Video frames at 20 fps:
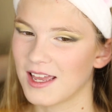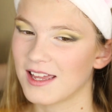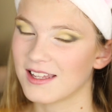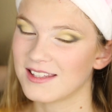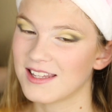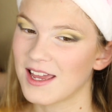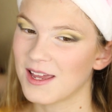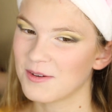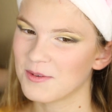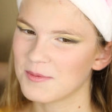Yeah,
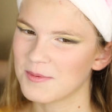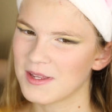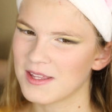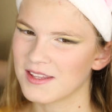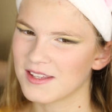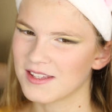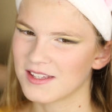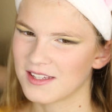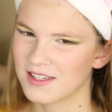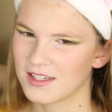Dad
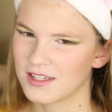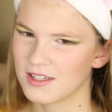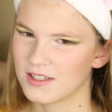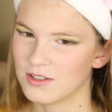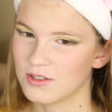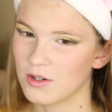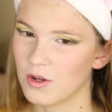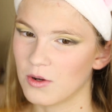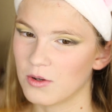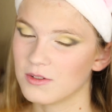will hate
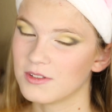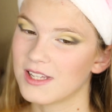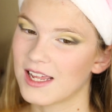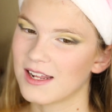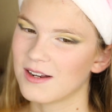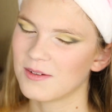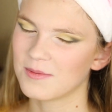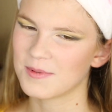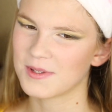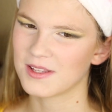this. No,
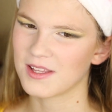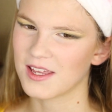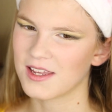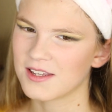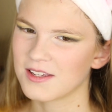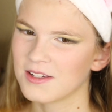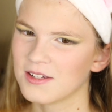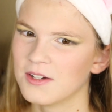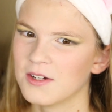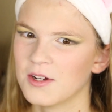Dad will be
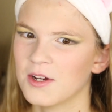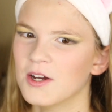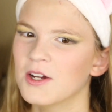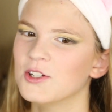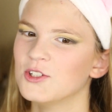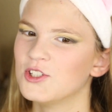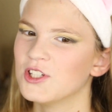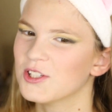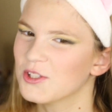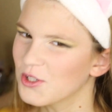like,
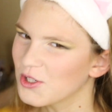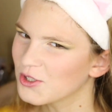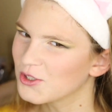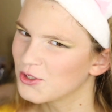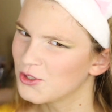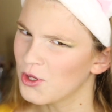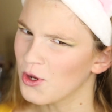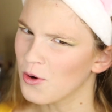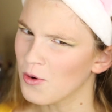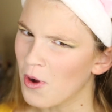she
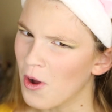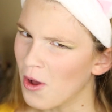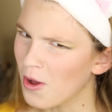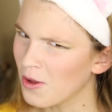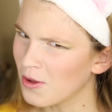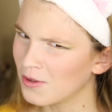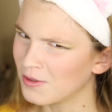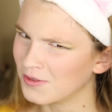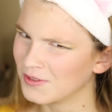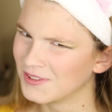looks too
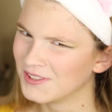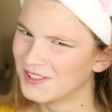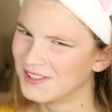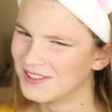old.